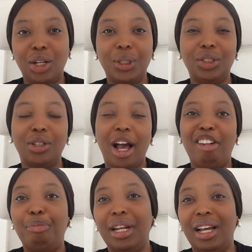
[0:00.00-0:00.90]
they always used to
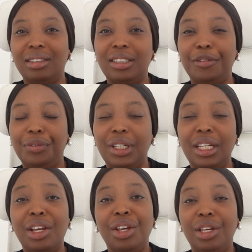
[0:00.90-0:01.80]
have penalty
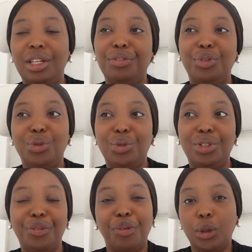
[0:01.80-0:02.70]
fee if you
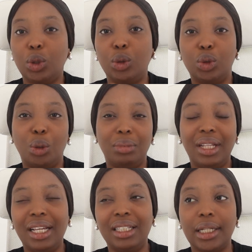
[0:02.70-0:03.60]
default on some
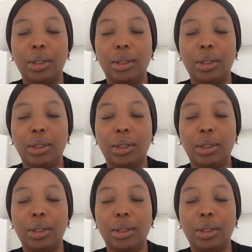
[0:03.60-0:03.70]
things,